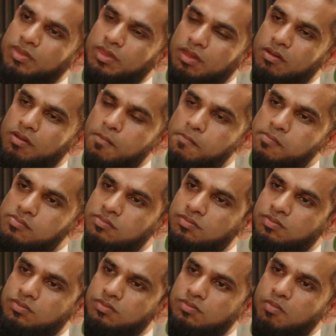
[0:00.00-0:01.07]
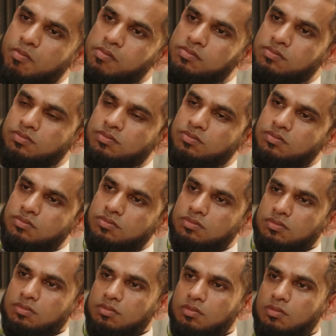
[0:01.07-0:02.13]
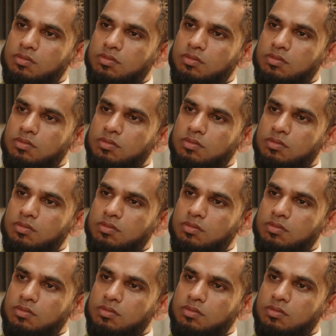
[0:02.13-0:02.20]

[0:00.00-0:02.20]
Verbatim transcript: judgmental on, on certain things.